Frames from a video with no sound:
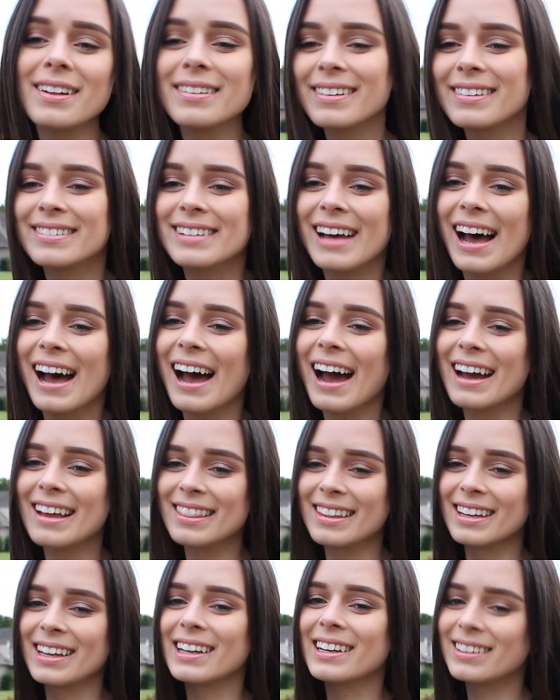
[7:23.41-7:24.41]
other than that, I
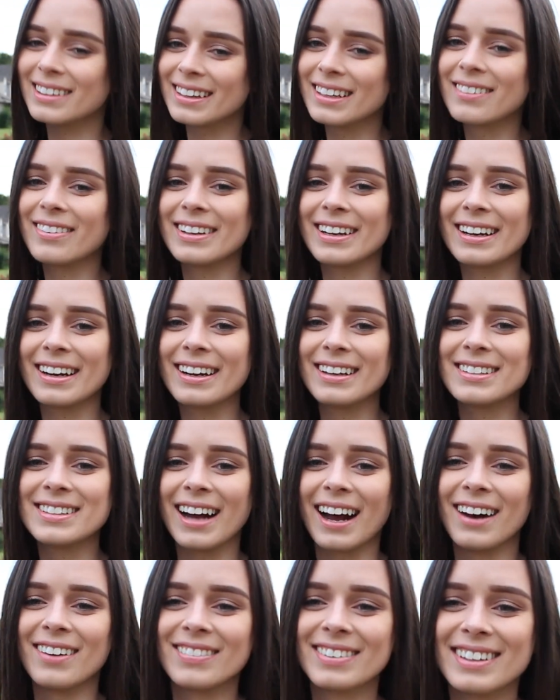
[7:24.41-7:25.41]
think we did a good
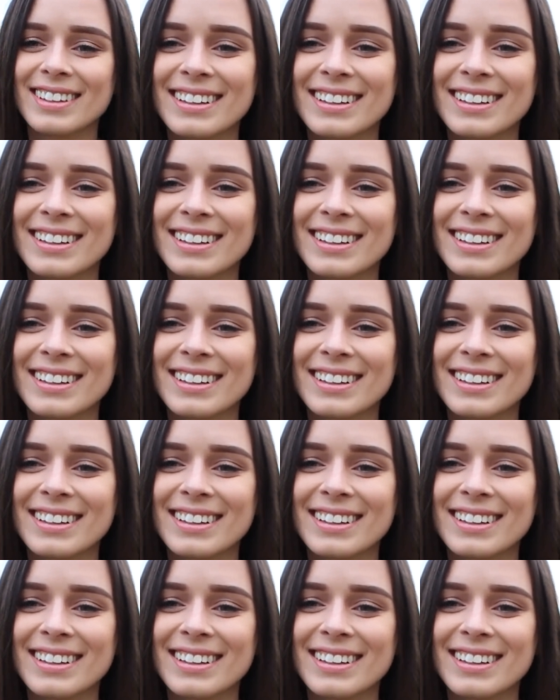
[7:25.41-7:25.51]
job.